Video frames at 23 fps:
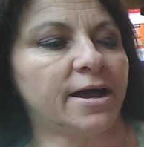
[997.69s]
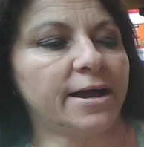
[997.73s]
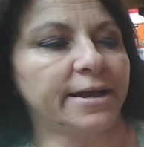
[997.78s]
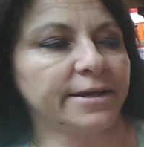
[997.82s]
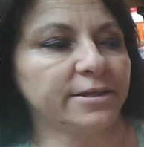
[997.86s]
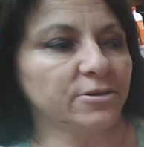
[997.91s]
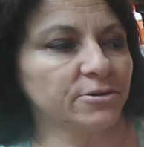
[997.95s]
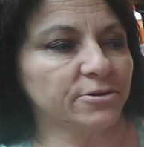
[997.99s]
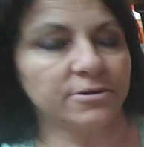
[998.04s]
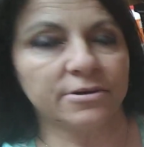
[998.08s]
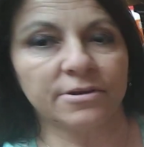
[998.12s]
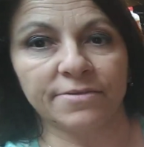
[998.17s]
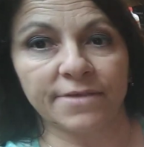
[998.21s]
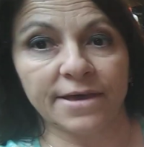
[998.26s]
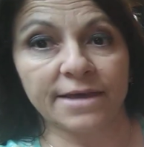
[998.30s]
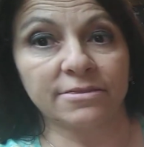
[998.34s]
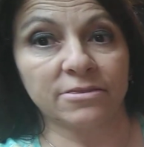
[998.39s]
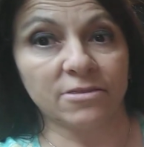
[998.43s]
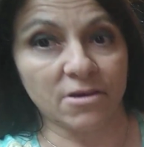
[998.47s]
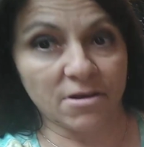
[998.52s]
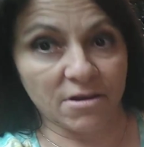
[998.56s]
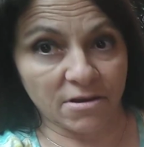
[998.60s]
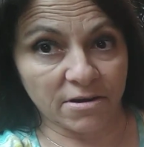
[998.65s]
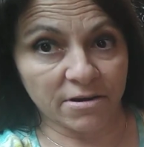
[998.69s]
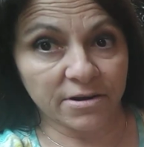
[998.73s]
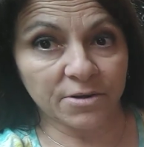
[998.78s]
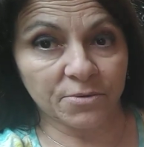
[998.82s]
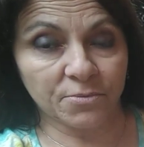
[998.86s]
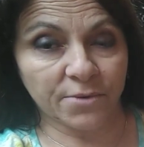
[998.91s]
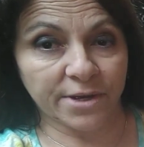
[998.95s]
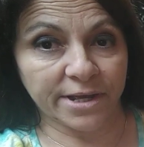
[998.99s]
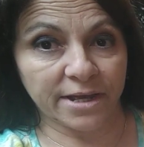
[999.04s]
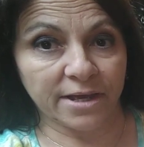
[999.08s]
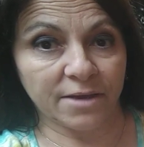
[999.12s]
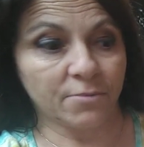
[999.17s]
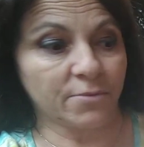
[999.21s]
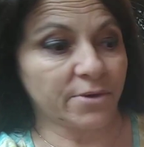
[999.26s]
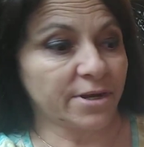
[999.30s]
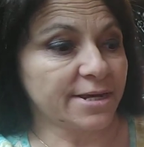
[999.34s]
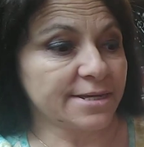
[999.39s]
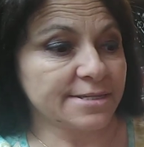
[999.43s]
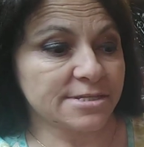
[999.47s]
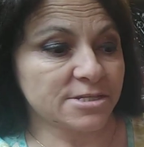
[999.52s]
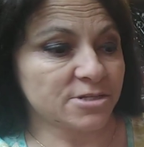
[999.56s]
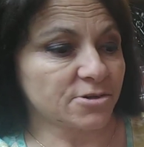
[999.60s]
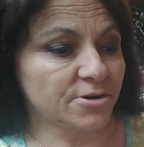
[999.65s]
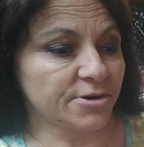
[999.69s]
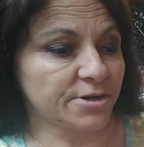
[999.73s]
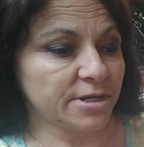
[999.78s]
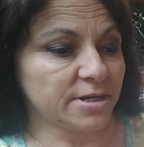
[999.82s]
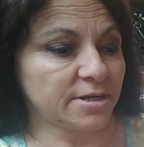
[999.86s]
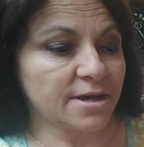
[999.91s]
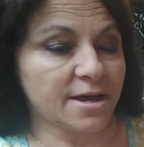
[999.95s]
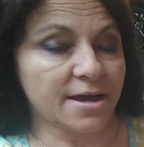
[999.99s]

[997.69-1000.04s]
I learned that the hard way when I started.